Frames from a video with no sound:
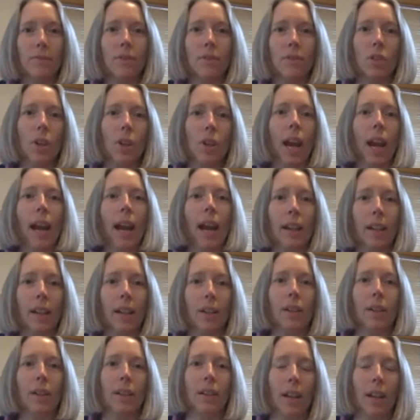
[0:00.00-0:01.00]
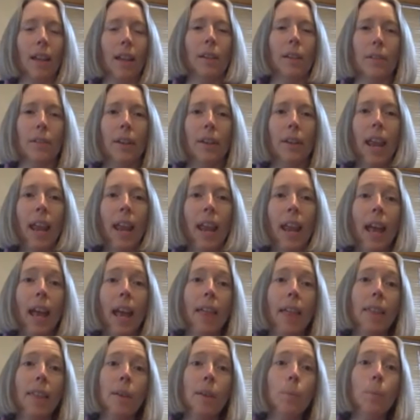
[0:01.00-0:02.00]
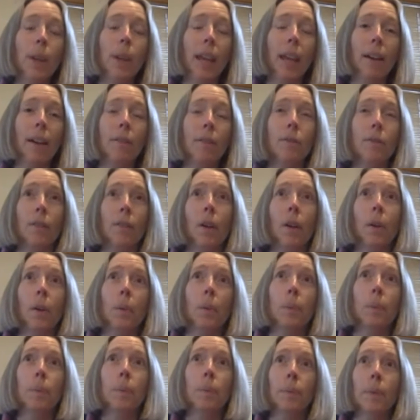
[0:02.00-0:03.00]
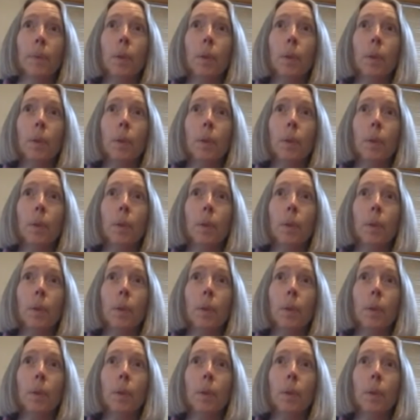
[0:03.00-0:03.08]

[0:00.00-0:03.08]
track and and then we have um,